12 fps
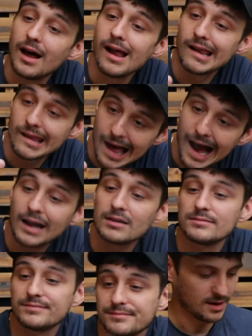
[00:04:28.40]
a lot.
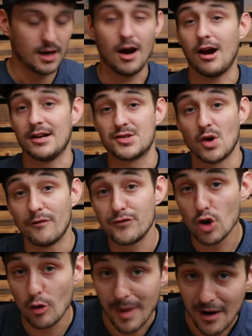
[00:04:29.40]
Alright, so a
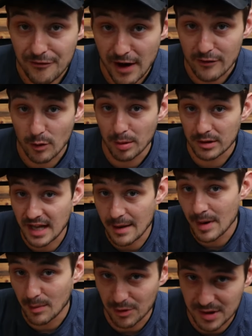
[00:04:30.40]
few of my favorite birthday
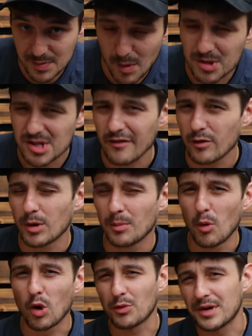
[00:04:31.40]
memories. Most of them are
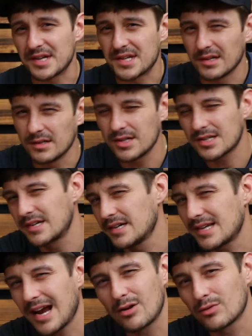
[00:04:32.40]
more recent, just
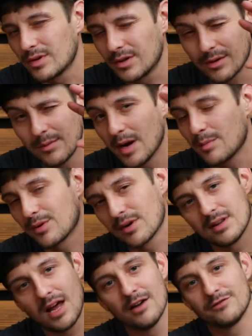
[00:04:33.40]
because I don't really remember
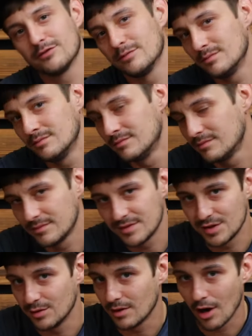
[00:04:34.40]
a lot from
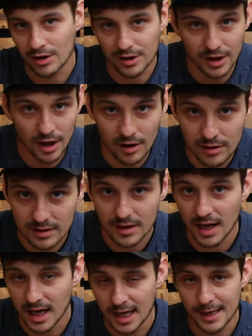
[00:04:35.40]
too long ago.
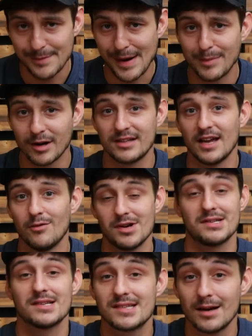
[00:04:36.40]
My birthday
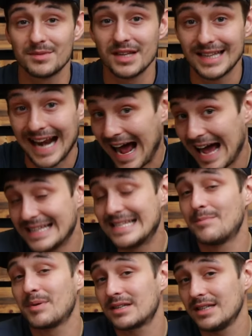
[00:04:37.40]
wasn't something that I
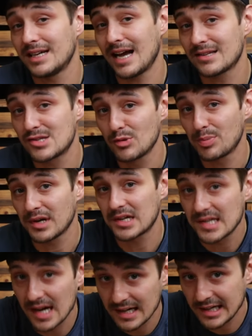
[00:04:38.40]
typically got super
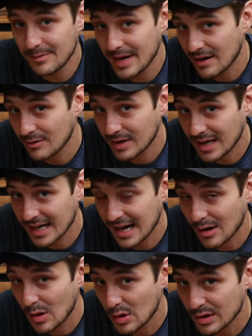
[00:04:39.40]
excited about when I
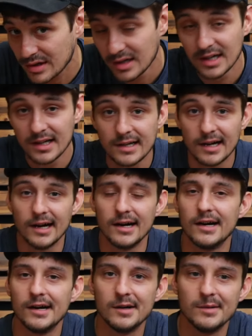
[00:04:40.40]
got older.
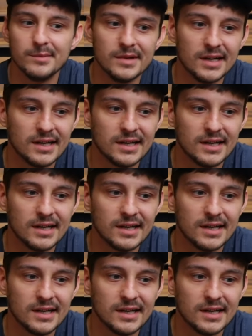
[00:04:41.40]
I